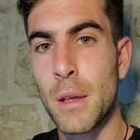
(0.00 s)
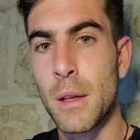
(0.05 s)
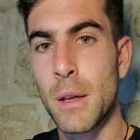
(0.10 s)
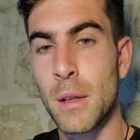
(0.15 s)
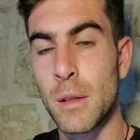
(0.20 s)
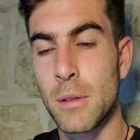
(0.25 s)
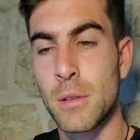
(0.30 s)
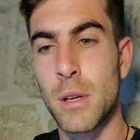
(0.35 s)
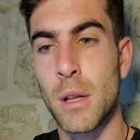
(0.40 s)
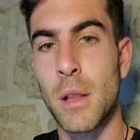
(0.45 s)

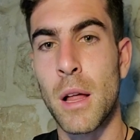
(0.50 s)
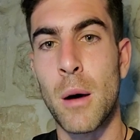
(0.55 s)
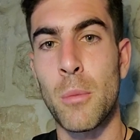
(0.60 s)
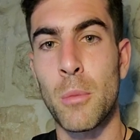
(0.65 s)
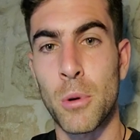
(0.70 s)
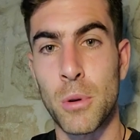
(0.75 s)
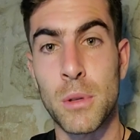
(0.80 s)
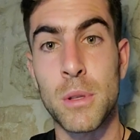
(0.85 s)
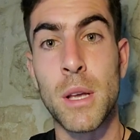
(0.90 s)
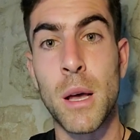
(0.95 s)
into a lot
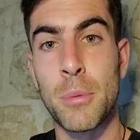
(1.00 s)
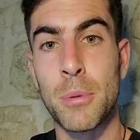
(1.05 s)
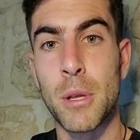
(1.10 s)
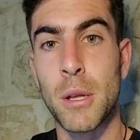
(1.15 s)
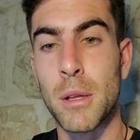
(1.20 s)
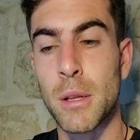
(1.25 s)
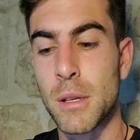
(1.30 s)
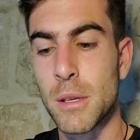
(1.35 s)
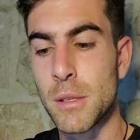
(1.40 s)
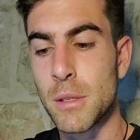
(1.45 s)
more depth
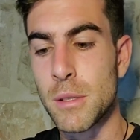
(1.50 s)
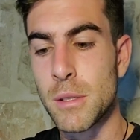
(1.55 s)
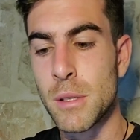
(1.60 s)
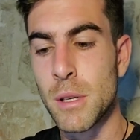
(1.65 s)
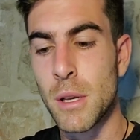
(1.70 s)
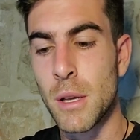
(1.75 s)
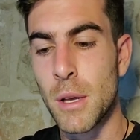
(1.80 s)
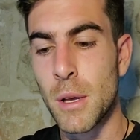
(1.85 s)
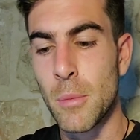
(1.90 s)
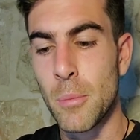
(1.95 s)
on this.
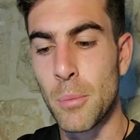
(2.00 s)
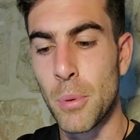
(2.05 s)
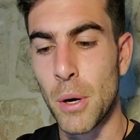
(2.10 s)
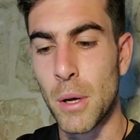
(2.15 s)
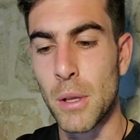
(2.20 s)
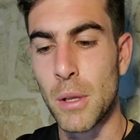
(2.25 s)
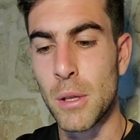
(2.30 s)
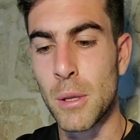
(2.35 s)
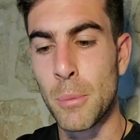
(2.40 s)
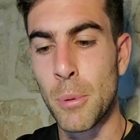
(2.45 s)

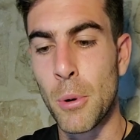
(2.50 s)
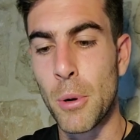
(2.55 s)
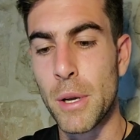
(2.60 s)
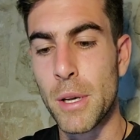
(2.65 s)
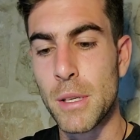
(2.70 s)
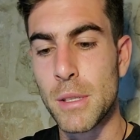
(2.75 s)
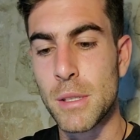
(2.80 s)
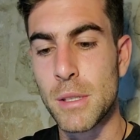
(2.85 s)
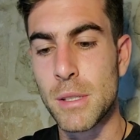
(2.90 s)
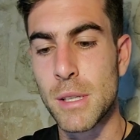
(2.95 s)
But the
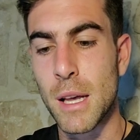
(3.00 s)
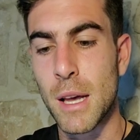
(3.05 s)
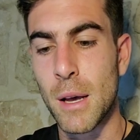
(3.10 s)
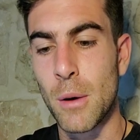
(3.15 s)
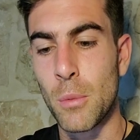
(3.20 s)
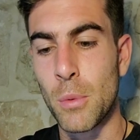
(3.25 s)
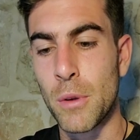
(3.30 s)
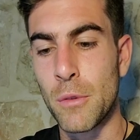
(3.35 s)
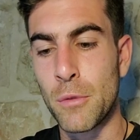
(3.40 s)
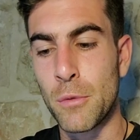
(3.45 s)
point is
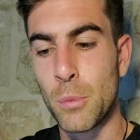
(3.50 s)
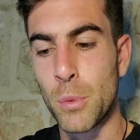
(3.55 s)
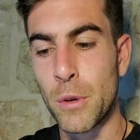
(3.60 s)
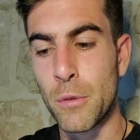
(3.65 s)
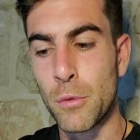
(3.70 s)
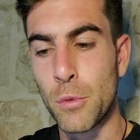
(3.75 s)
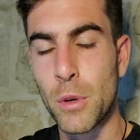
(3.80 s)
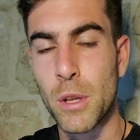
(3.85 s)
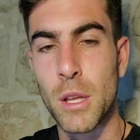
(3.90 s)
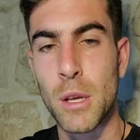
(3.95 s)
that
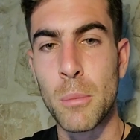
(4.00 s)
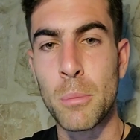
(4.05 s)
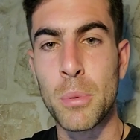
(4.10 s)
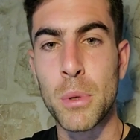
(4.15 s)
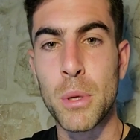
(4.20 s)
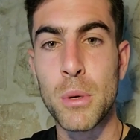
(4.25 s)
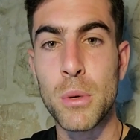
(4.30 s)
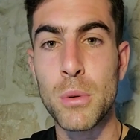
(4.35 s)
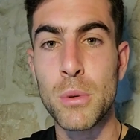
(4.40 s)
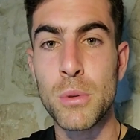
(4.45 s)
we've really
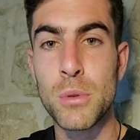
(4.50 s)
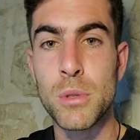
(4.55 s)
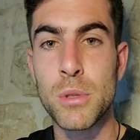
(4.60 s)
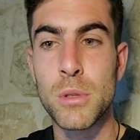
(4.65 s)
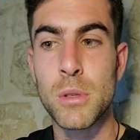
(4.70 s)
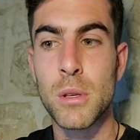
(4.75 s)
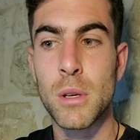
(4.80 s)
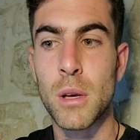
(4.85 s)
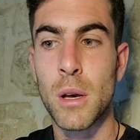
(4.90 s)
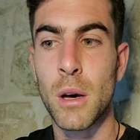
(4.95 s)

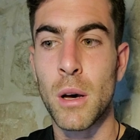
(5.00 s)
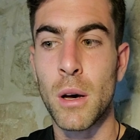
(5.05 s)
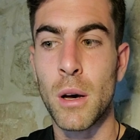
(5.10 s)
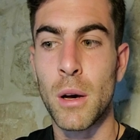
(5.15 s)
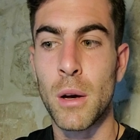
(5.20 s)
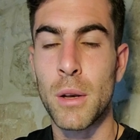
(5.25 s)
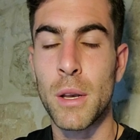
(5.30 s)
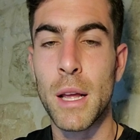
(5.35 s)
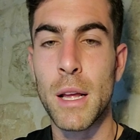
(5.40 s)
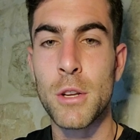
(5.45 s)
abused
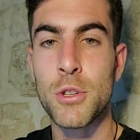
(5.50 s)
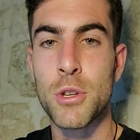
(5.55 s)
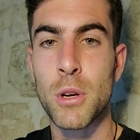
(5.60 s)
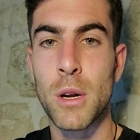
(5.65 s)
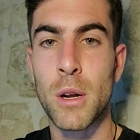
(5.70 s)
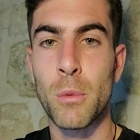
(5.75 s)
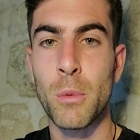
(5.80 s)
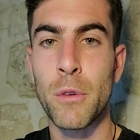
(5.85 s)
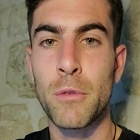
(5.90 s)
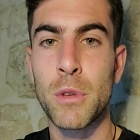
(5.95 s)

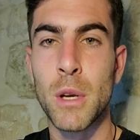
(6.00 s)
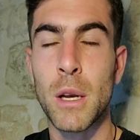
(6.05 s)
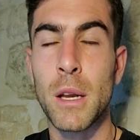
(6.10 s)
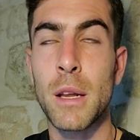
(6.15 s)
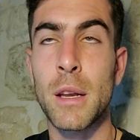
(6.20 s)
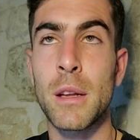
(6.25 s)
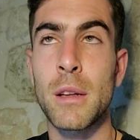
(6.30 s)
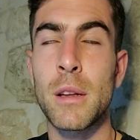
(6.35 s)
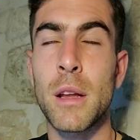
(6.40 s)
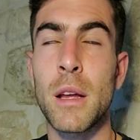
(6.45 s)
nature, and we've done
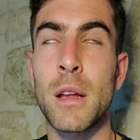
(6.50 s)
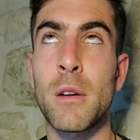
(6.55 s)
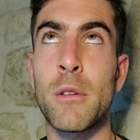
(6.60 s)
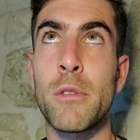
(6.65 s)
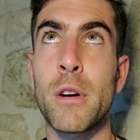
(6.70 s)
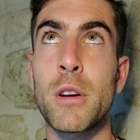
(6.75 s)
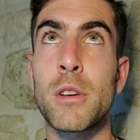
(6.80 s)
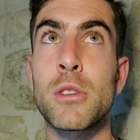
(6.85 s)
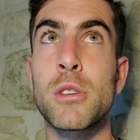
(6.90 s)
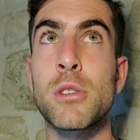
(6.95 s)
it in a
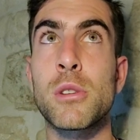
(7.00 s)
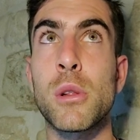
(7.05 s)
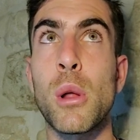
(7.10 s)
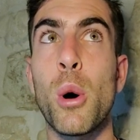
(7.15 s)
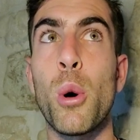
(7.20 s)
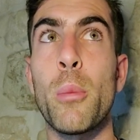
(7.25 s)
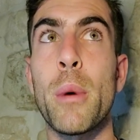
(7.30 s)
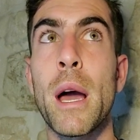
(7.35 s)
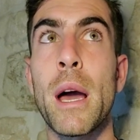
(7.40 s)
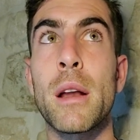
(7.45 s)
very
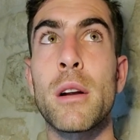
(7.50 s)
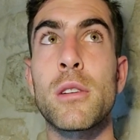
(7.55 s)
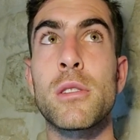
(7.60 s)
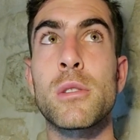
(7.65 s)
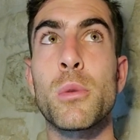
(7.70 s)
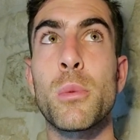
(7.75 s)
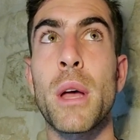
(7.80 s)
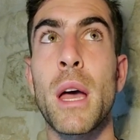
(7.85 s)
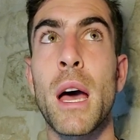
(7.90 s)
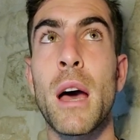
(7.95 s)
slow manner,
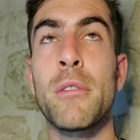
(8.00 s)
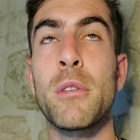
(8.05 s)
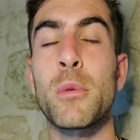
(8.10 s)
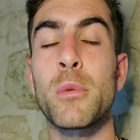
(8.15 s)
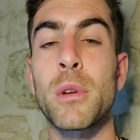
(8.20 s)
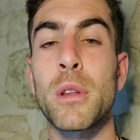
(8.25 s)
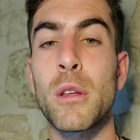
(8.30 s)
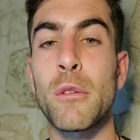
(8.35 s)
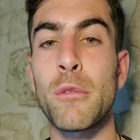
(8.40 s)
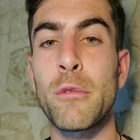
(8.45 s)
so we haven't
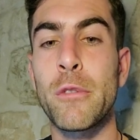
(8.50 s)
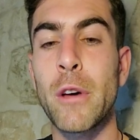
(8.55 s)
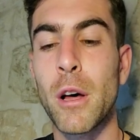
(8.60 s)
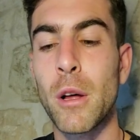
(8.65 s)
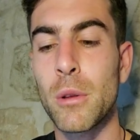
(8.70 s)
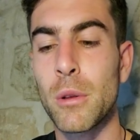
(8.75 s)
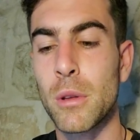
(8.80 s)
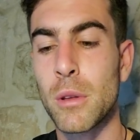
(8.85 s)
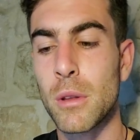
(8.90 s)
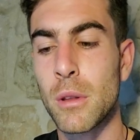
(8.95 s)
really
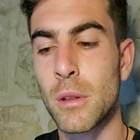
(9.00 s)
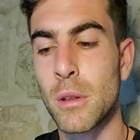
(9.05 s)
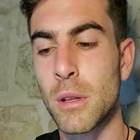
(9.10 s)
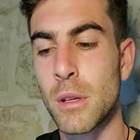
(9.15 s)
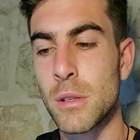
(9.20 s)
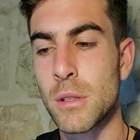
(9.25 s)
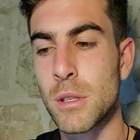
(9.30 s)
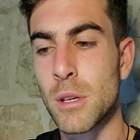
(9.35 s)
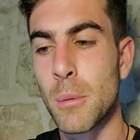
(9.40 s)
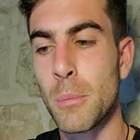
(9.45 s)
felt
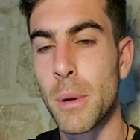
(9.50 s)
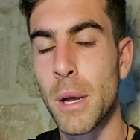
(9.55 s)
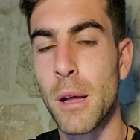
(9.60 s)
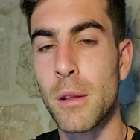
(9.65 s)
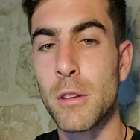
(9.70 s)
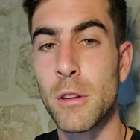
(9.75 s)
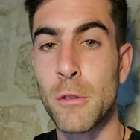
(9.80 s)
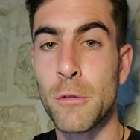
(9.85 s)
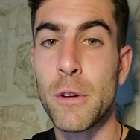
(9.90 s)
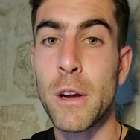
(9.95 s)
this
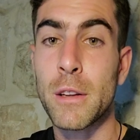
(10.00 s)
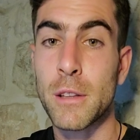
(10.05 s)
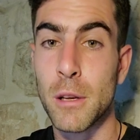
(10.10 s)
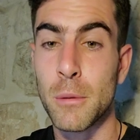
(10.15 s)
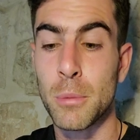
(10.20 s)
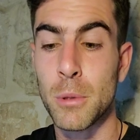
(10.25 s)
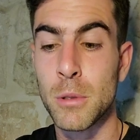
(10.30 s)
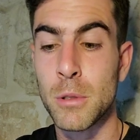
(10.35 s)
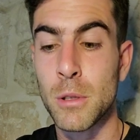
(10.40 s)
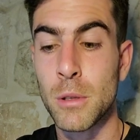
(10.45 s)
compounded effect
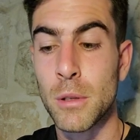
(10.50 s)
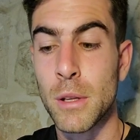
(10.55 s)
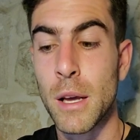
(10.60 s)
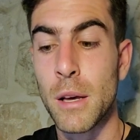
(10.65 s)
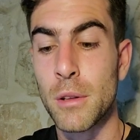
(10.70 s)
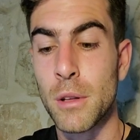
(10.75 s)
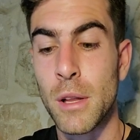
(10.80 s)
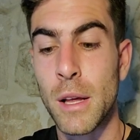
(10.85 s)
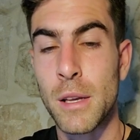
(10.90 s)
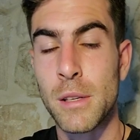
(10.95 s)
up until
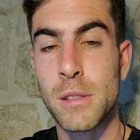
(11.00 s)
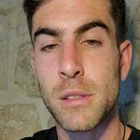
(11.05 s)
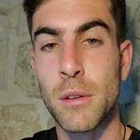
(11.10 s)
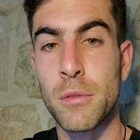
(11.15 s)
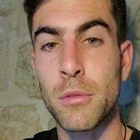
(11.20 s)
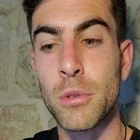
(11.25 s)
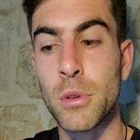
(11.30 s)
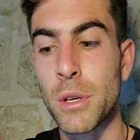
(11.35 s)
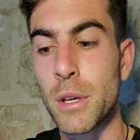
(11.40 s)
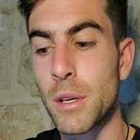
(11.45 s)
now, the last
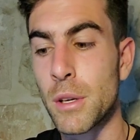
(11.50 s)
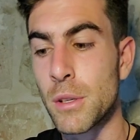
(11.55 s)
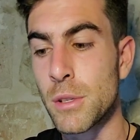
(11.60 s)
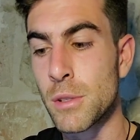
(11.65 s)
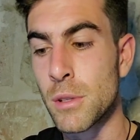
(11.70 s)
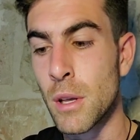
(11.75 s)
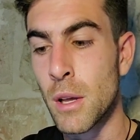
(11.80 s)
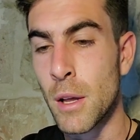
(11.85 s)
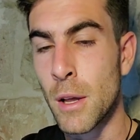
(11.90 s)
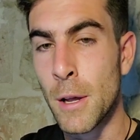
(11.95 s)
several years.